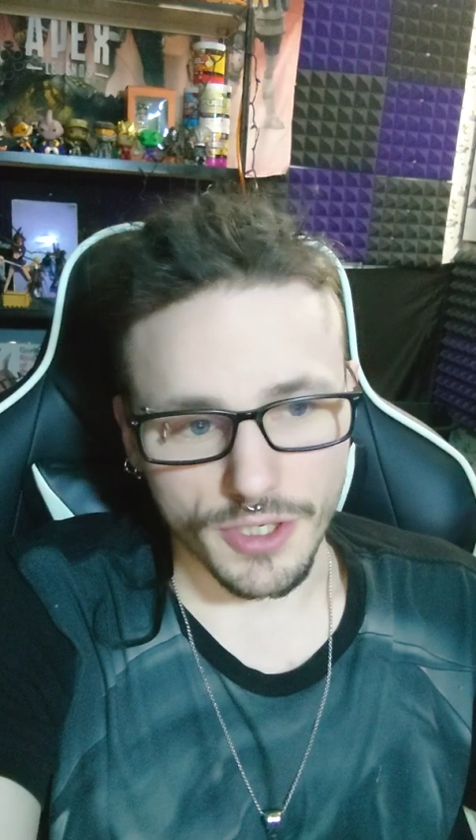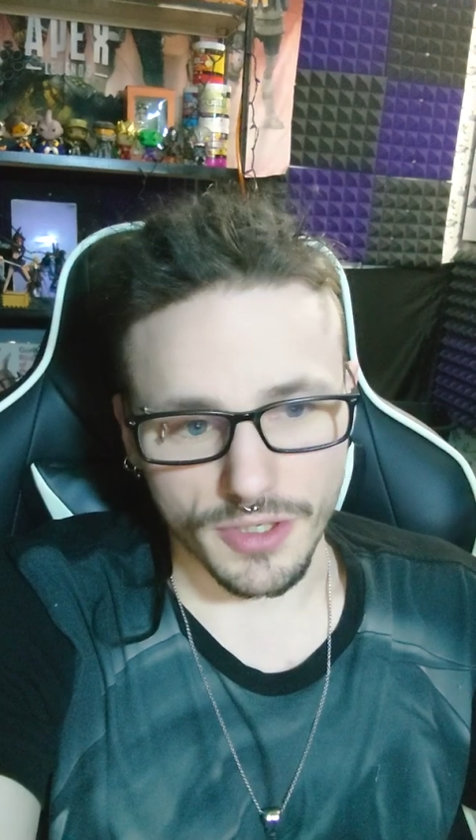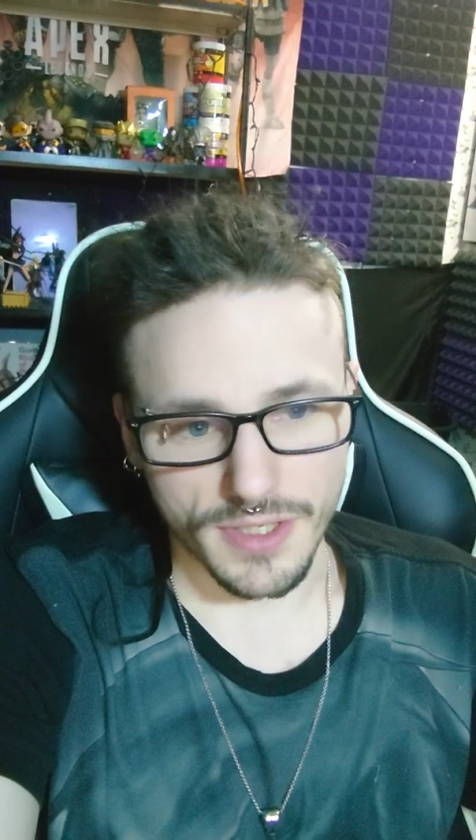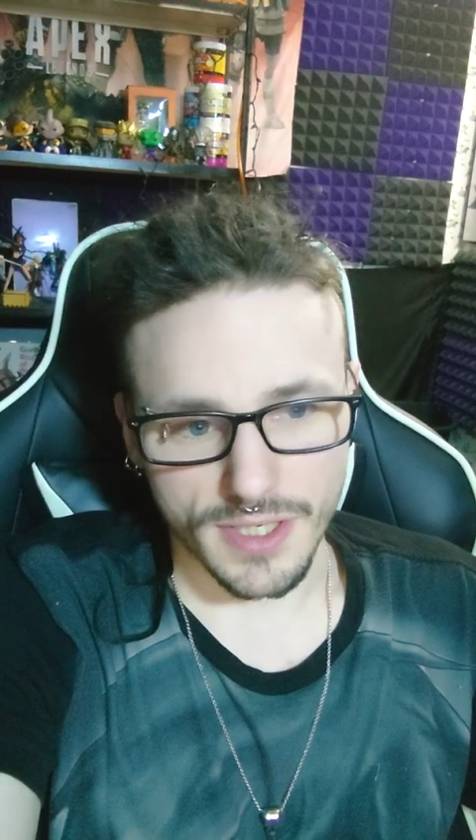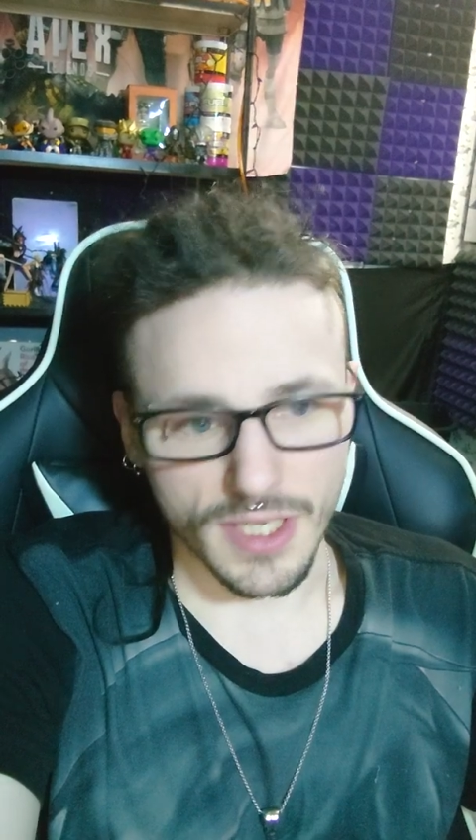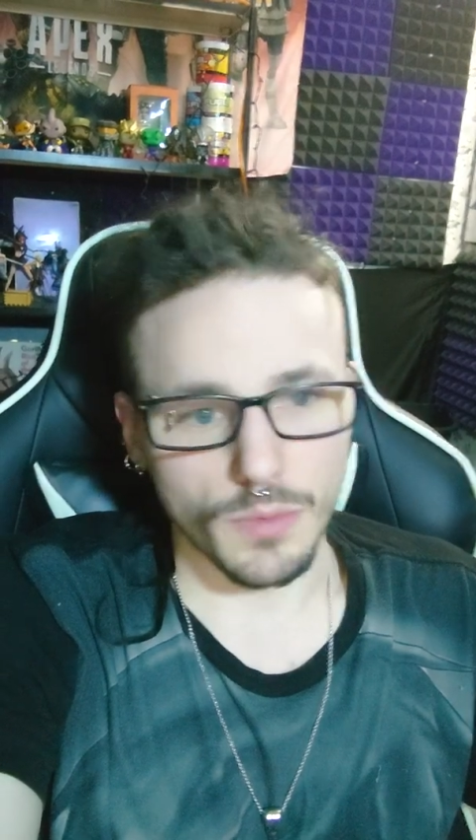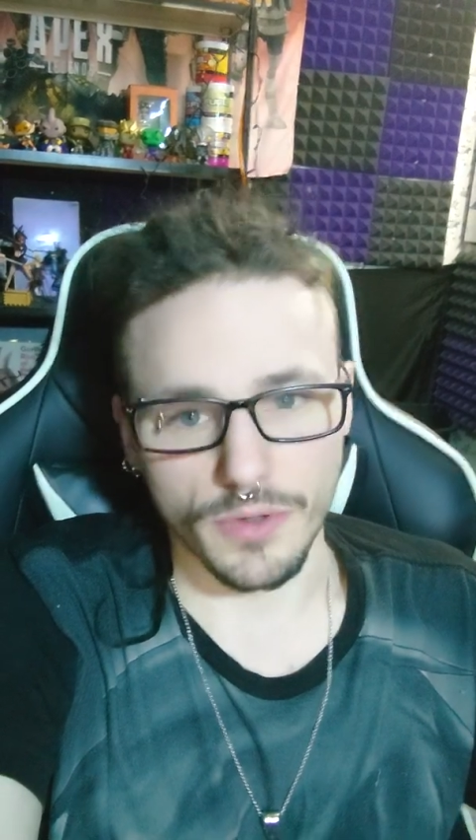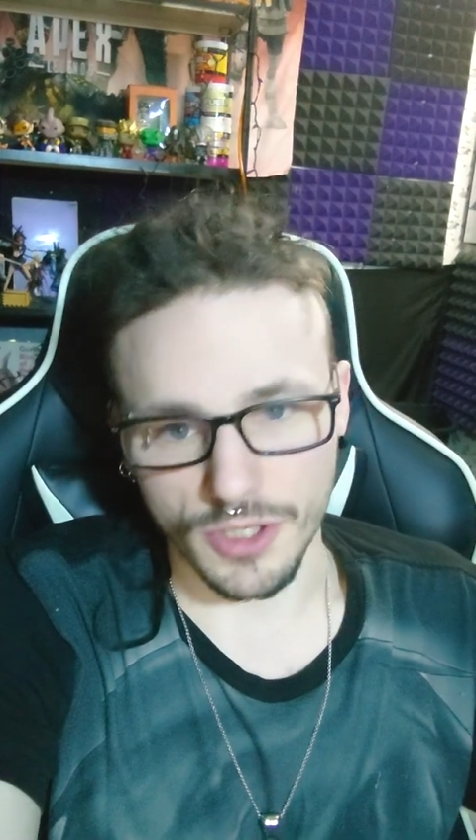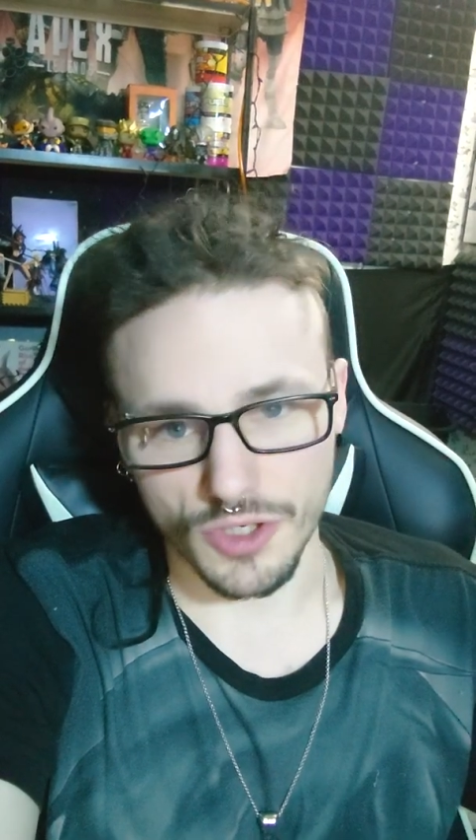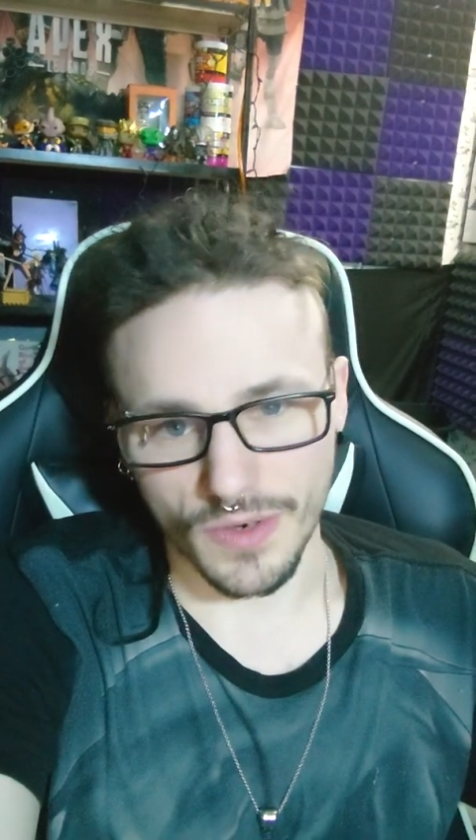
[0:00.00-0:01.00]
so you can see
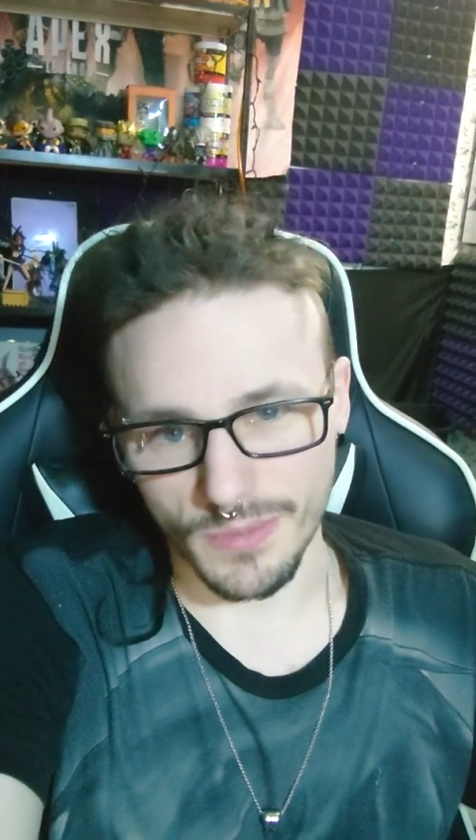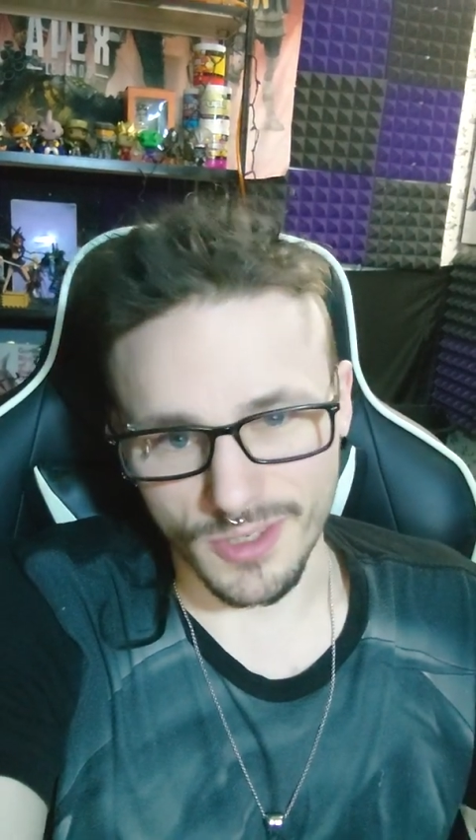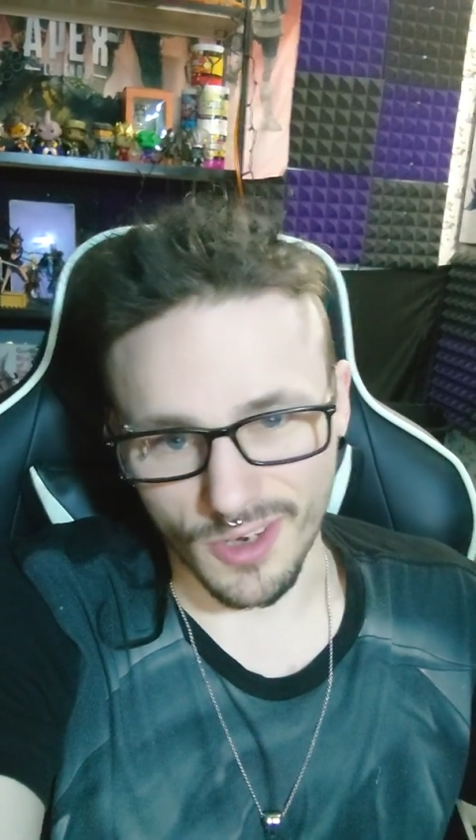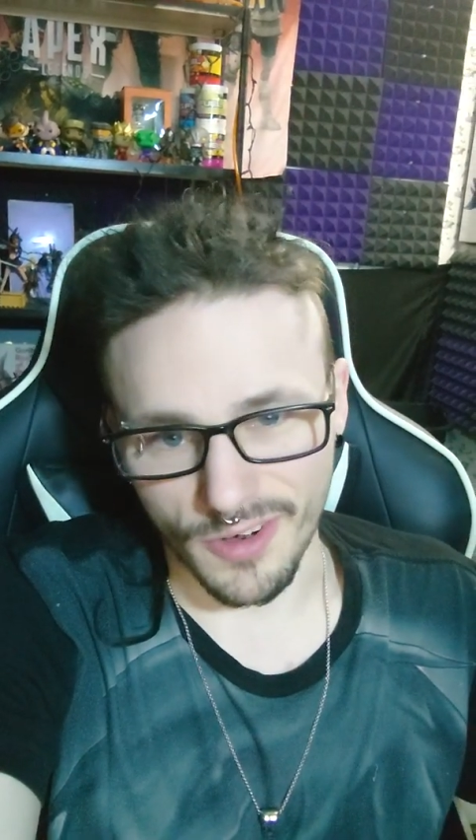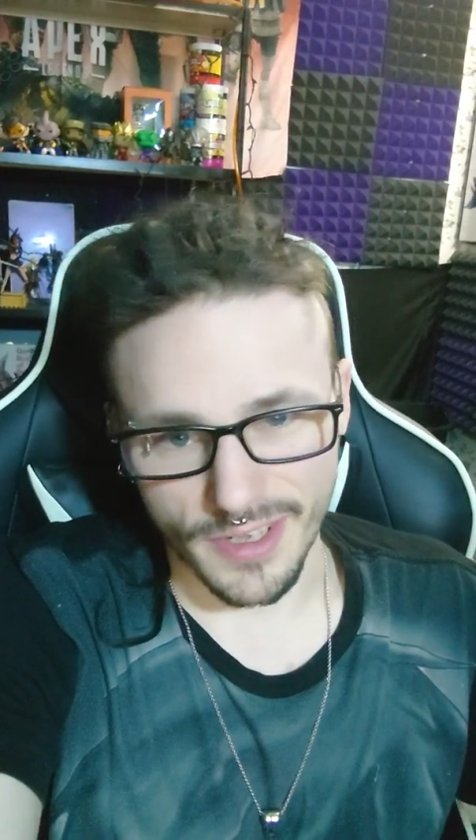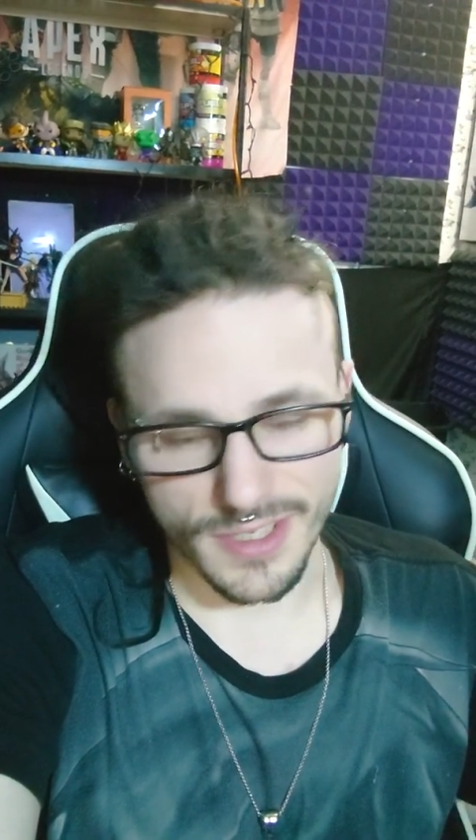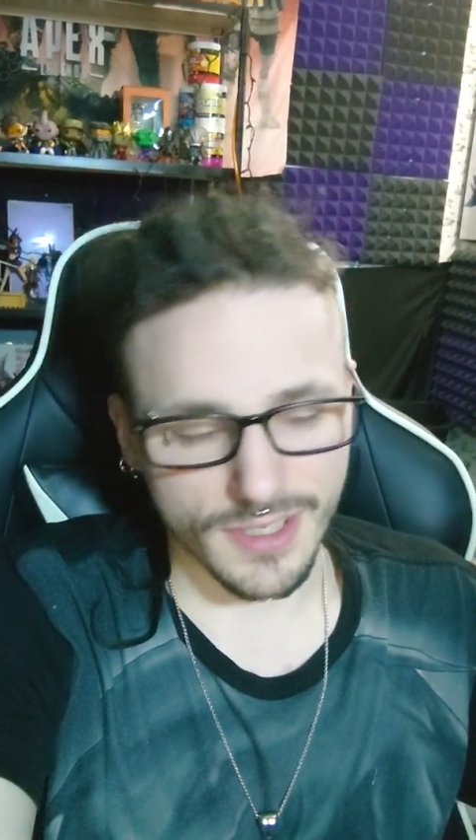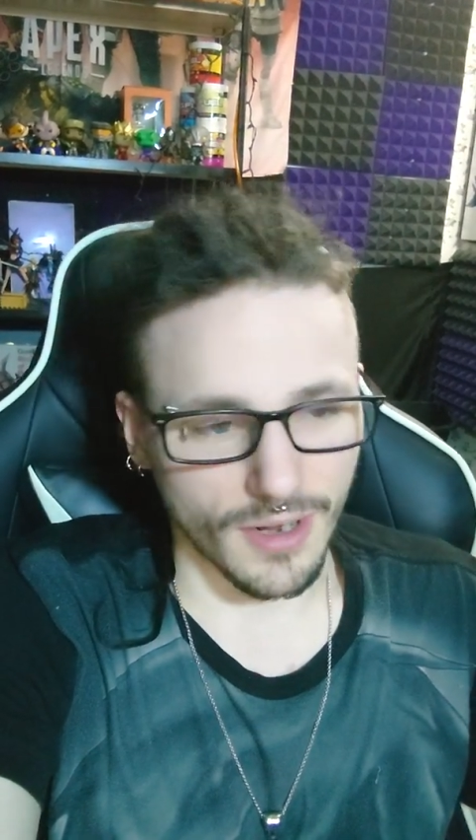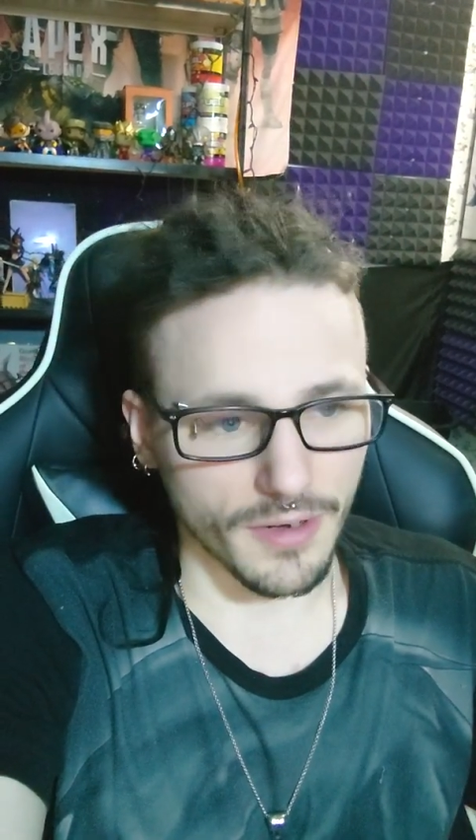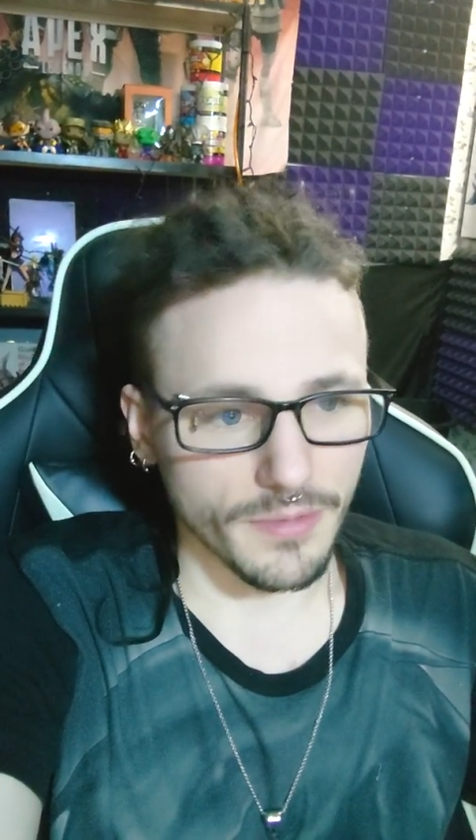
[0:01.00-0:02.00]
when the stream starting is
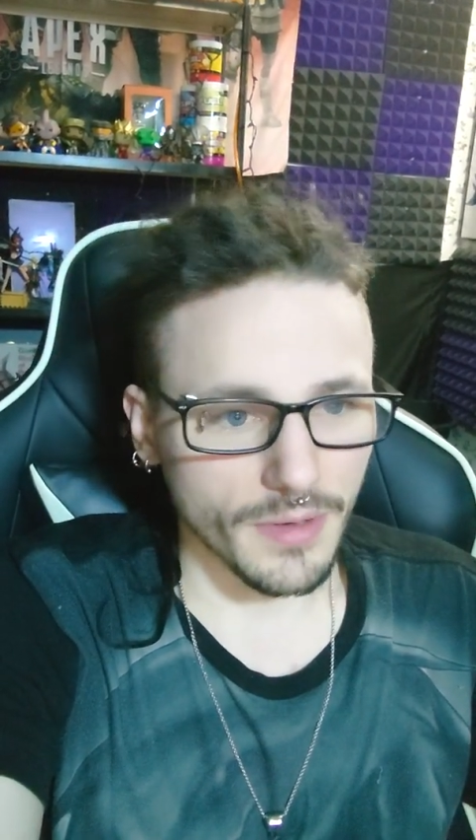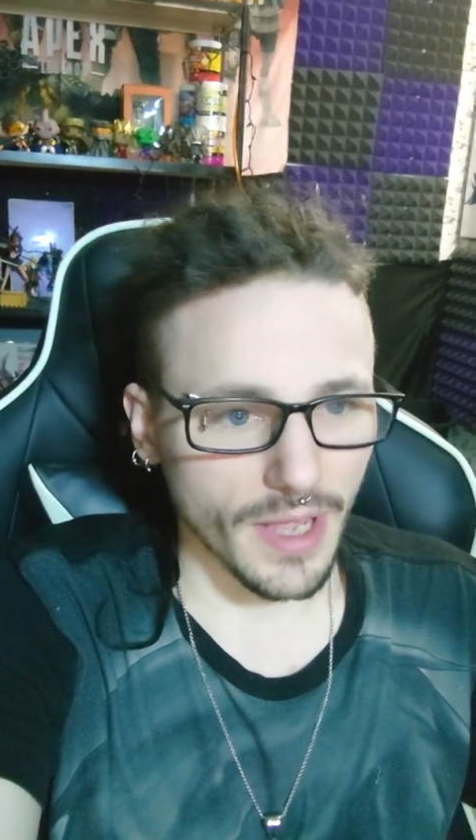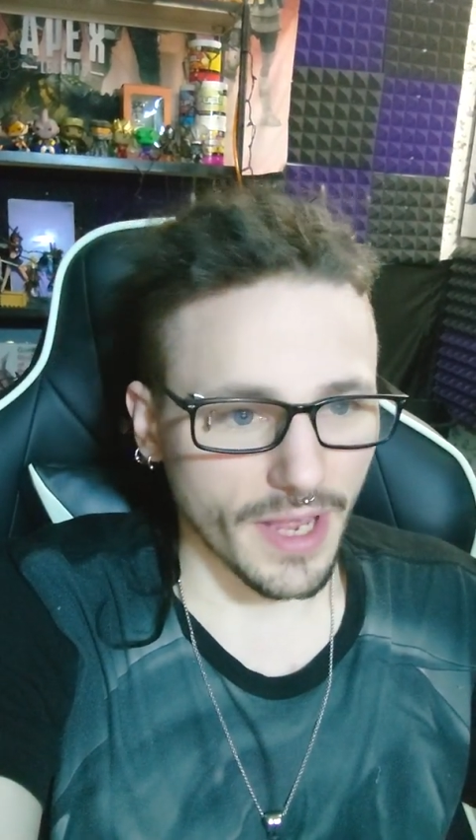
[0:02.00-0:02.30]
done,